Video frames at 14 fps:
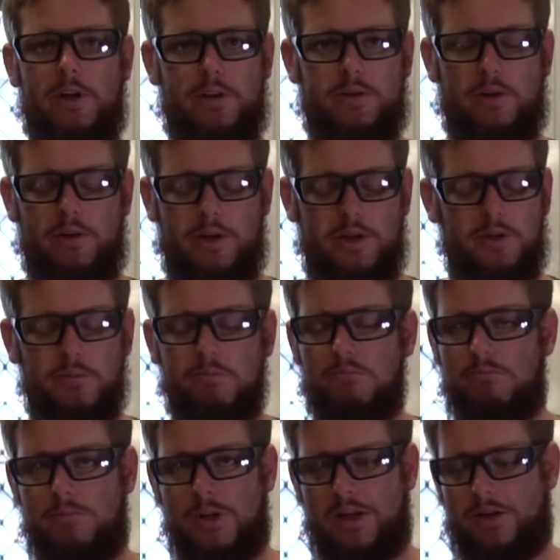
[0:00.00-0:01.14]
fit inside this.
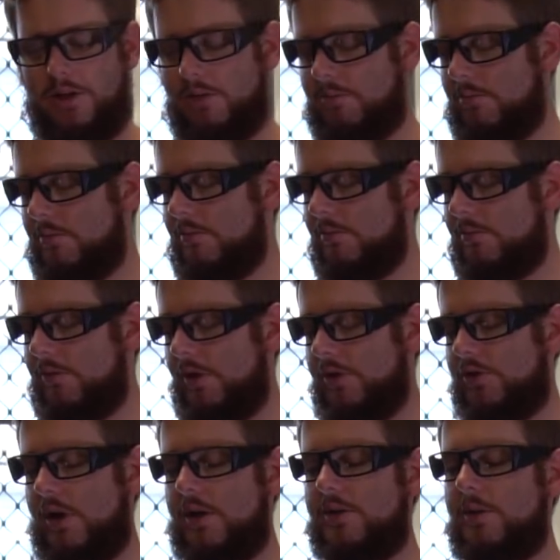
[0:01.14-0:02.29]
That's it
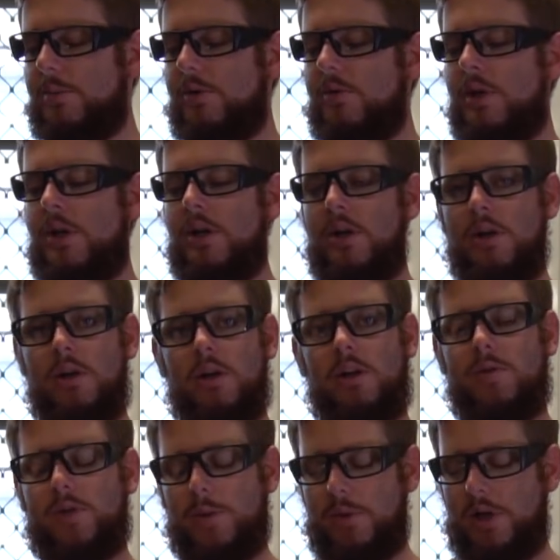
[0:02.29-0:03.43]
straight and simple.
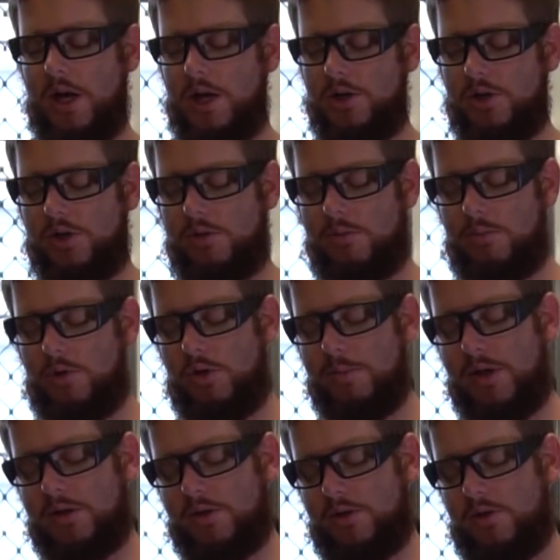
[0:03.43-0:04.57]
Lift up your catch, put your
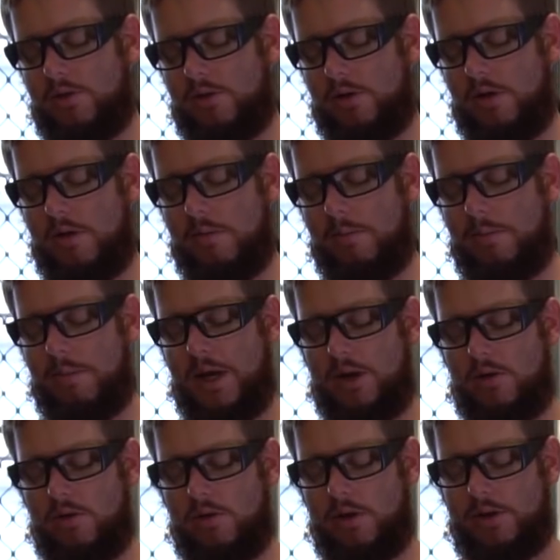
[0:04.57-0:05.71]
bucket stock
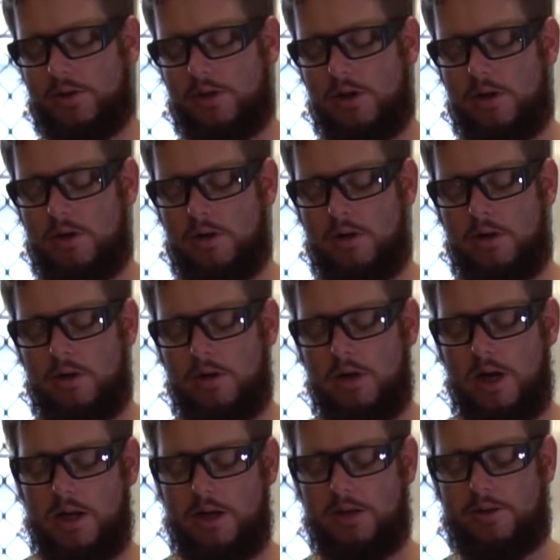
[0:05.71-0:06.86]
back on like so,
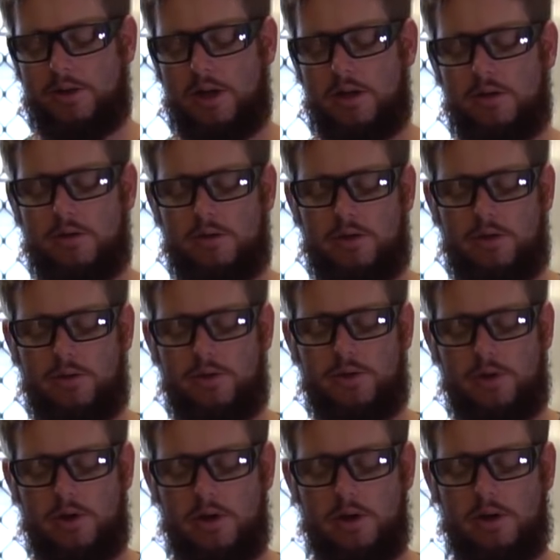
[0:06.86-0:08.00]
and then set it to your
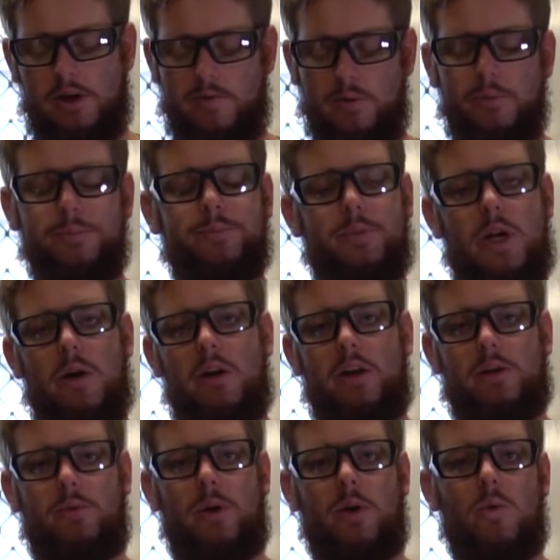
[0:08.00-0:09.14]
desired level. Now I
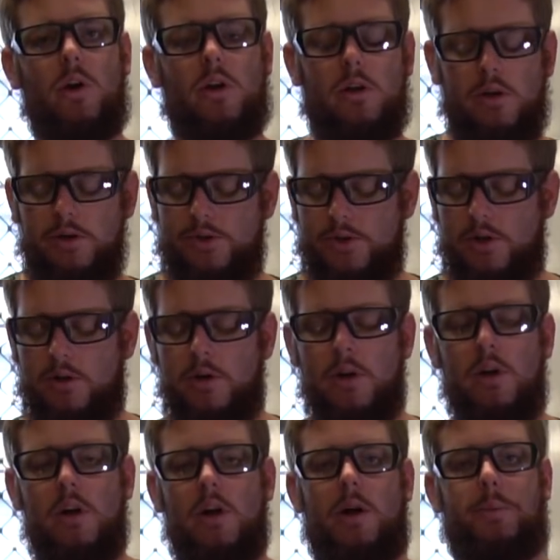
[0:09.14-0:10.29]
like to run quite close, so
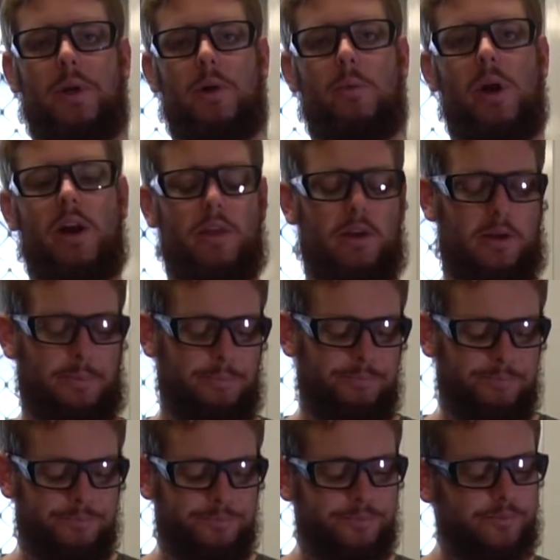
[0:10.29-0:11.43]
I'm gonna run it
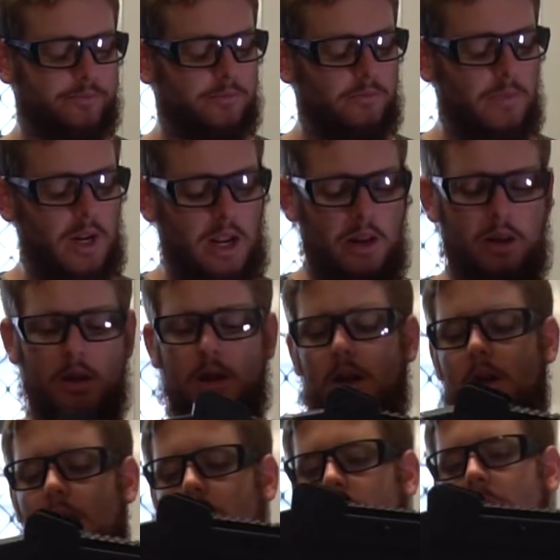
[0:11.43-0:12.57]
there.
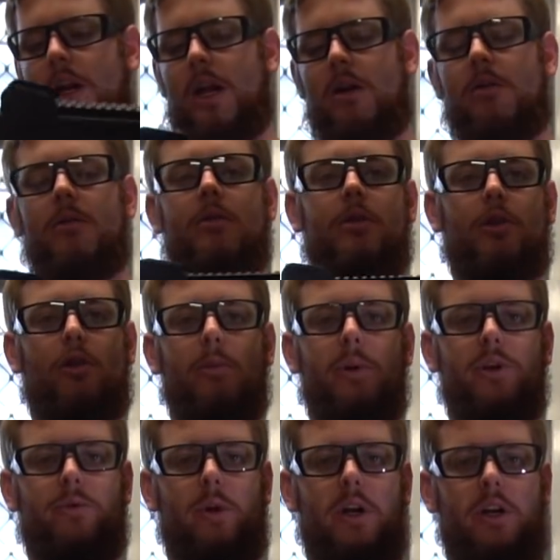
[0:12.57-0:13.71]
Now you're
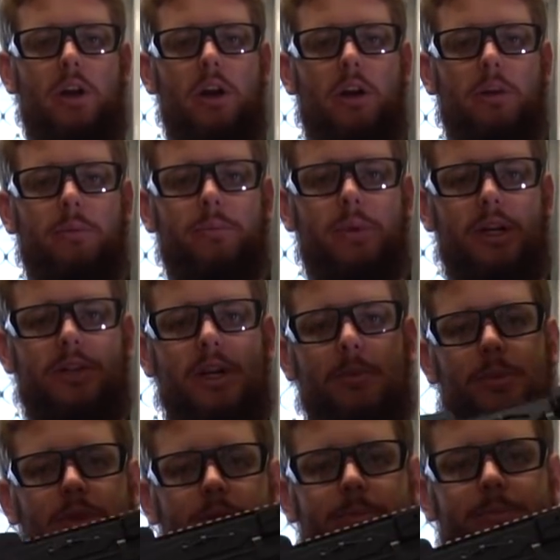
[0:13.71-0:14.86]
almost ready to go,
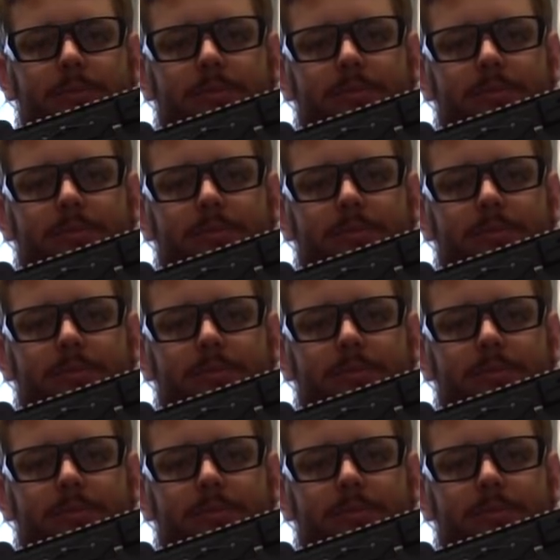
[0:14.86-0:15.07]
except